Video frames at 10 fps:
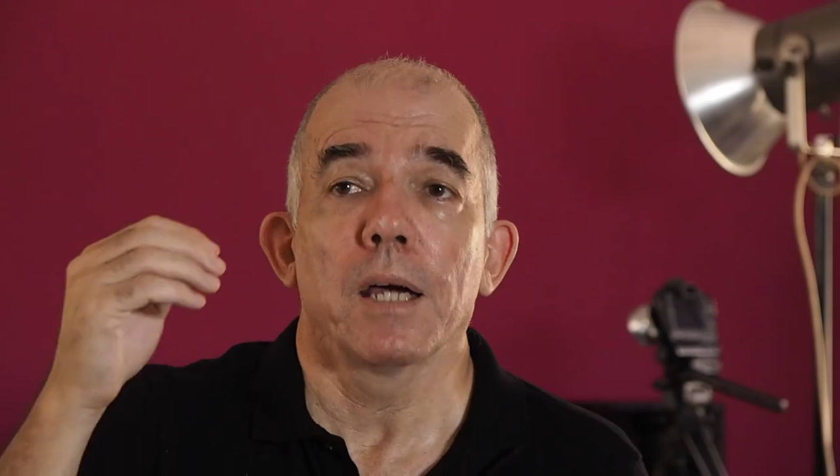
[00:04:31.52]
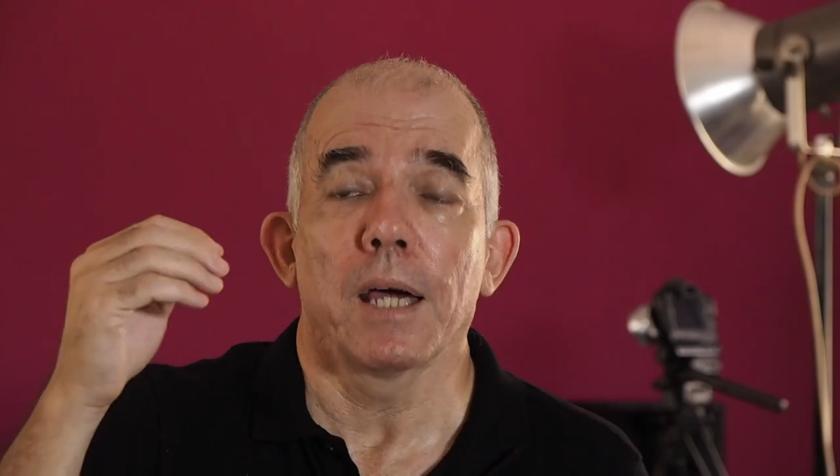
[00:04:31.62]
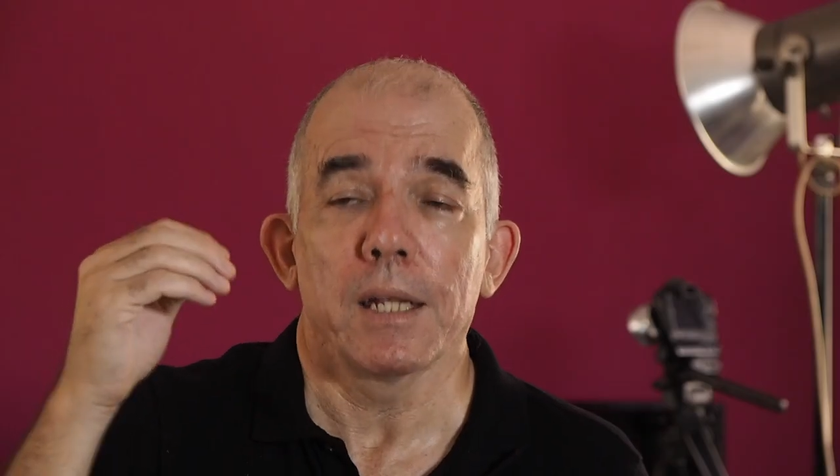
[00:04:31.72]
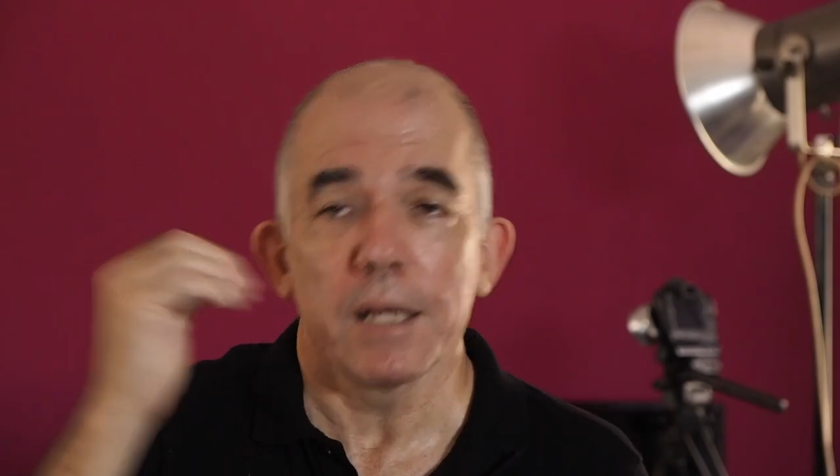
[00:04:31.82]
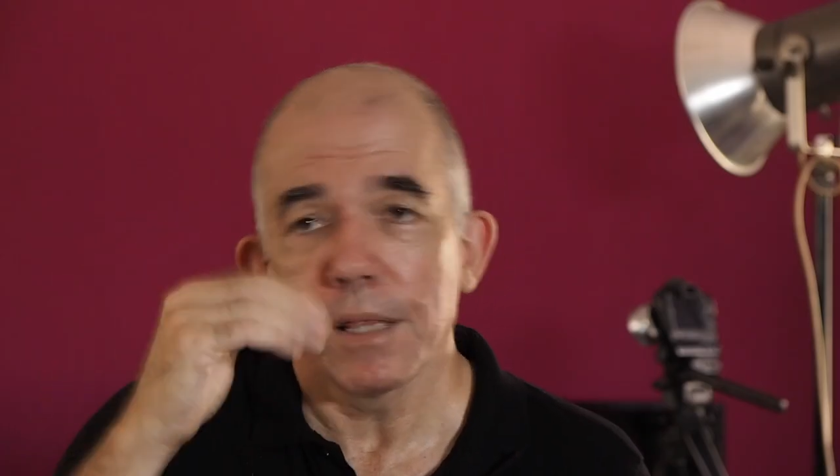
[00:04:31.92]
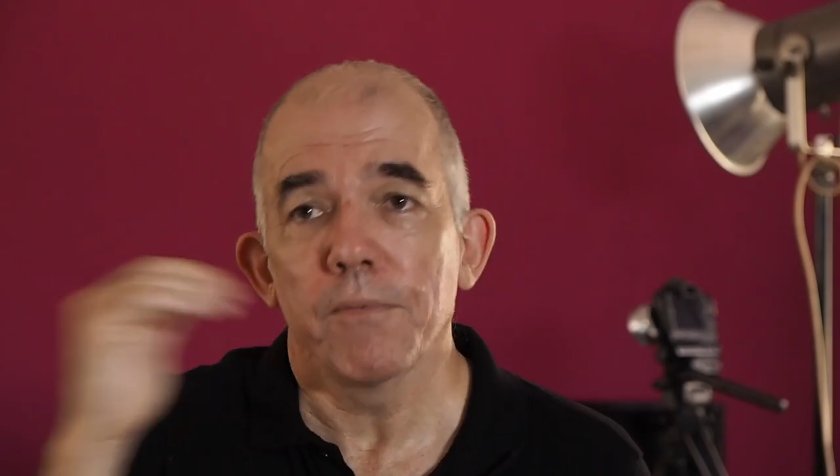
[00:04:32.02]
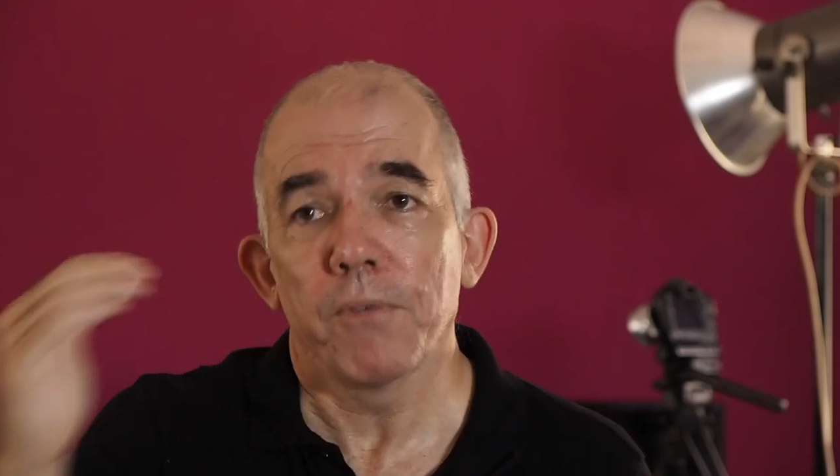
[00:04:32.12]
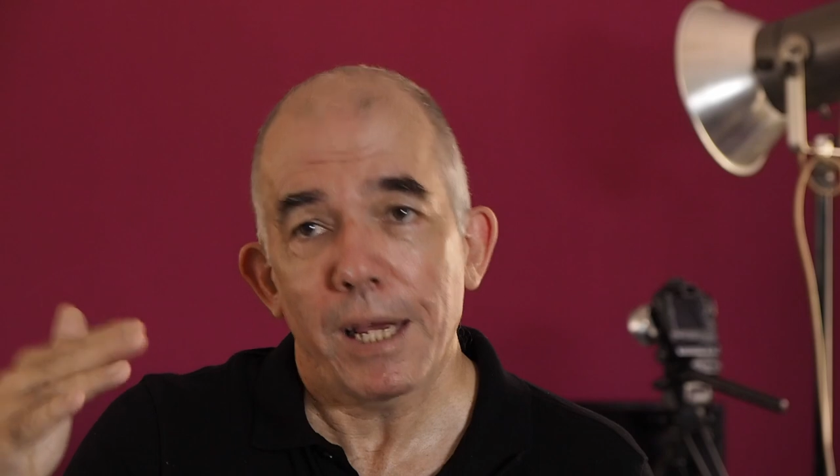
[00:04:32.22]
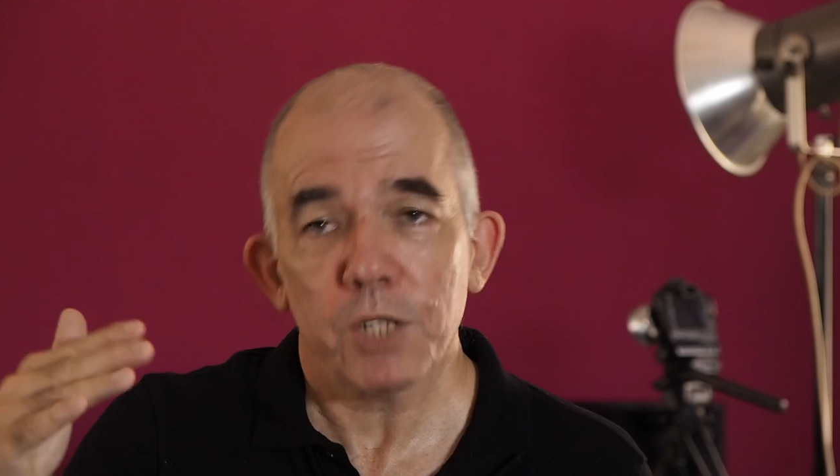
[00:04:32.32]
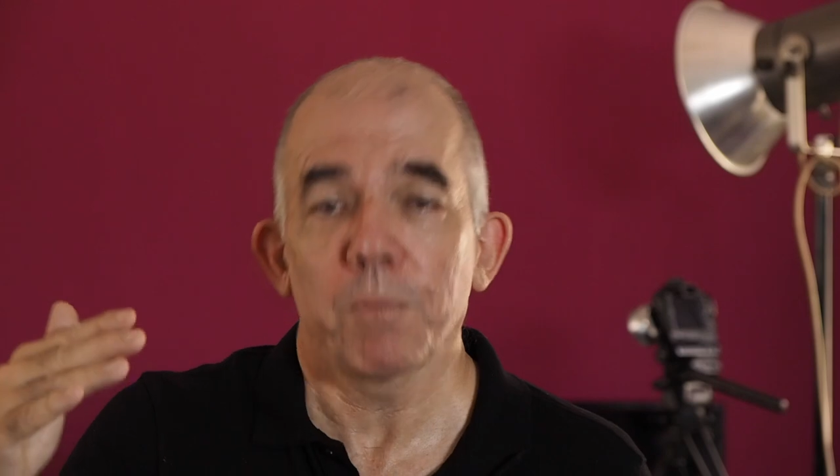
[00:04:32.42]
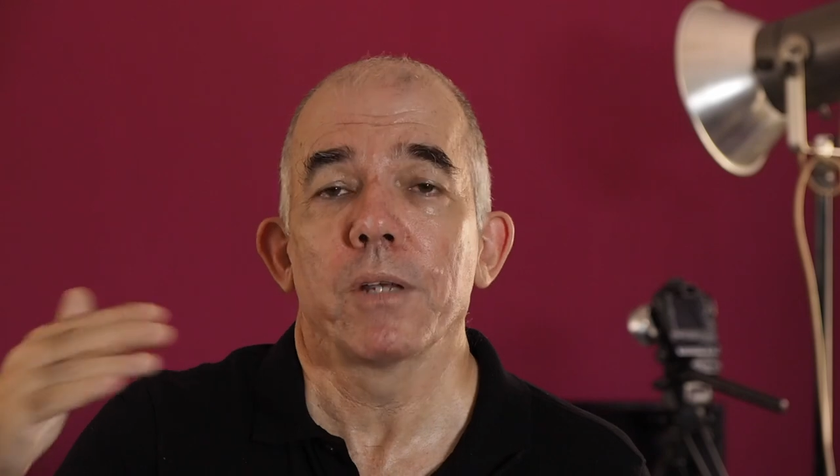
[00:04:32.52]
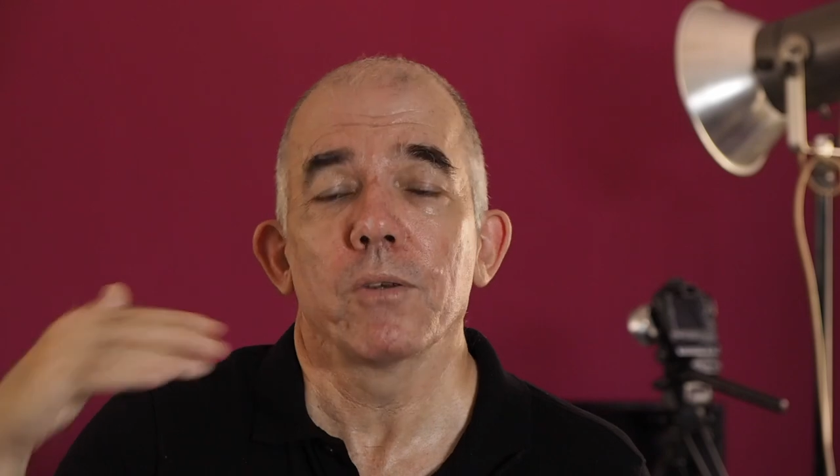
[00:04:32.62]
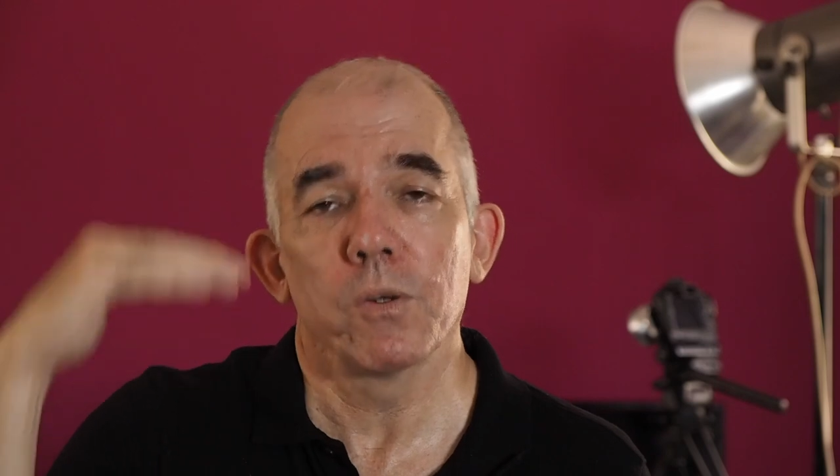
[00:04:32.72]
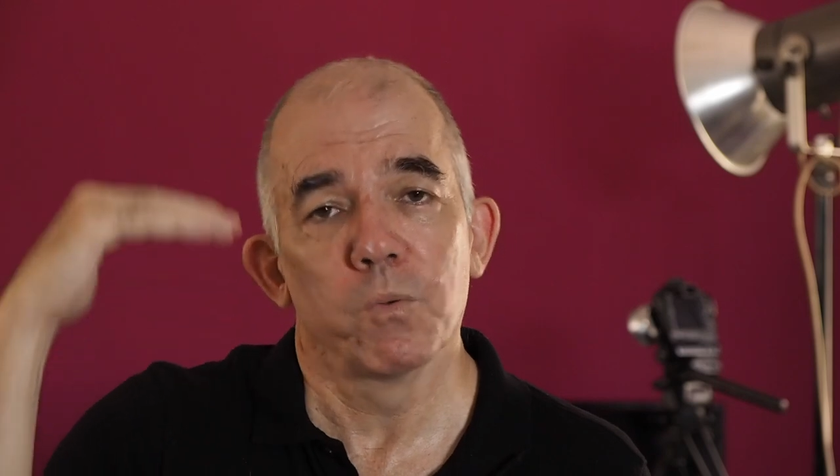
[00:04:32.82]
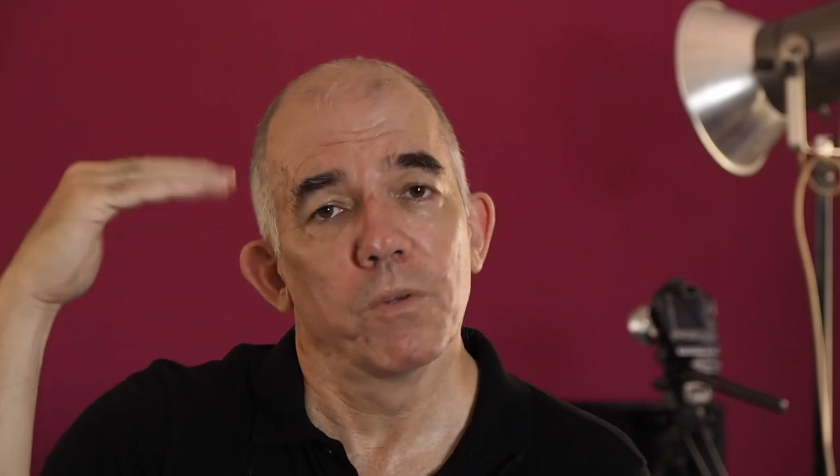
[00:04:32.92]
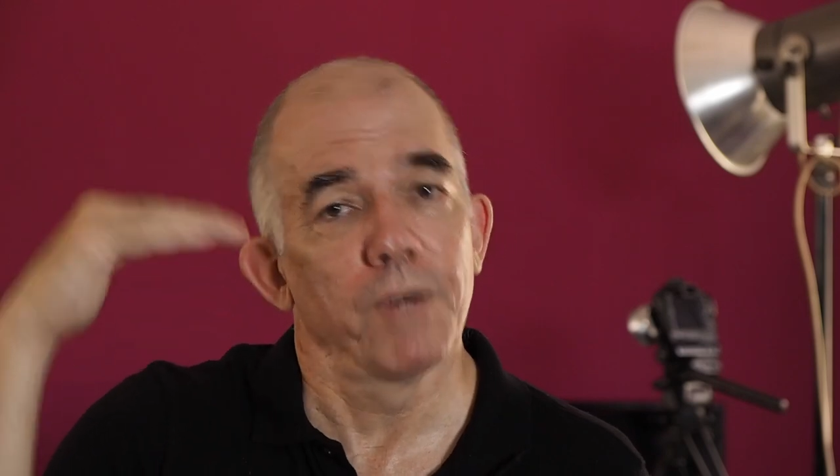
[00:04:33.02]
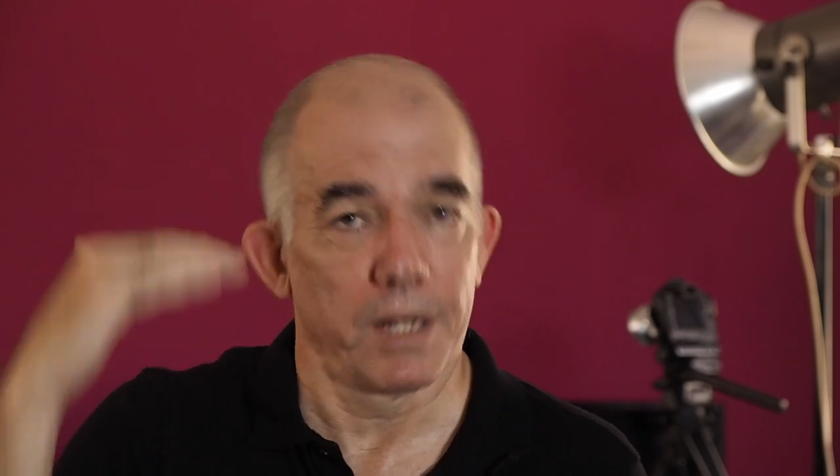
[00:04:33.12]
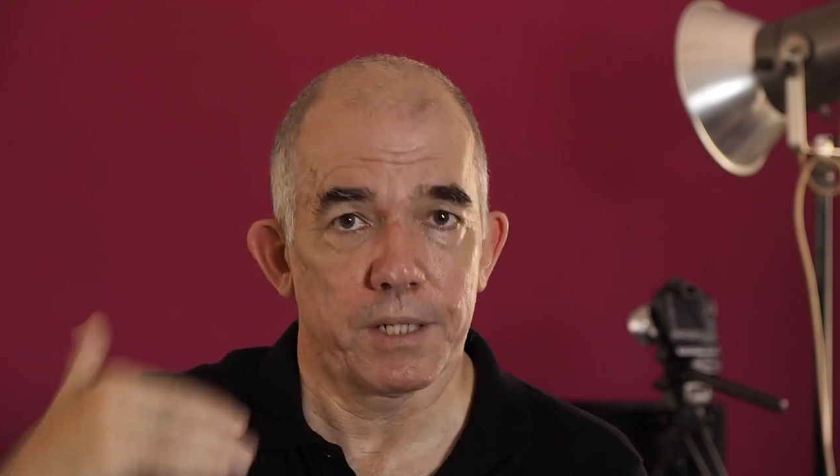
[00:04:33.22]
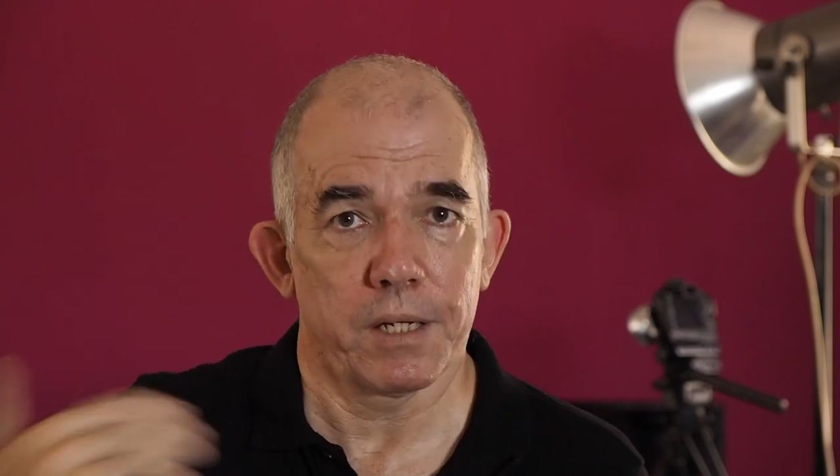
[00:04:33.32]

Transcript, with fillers: And in the Flash menu, you will find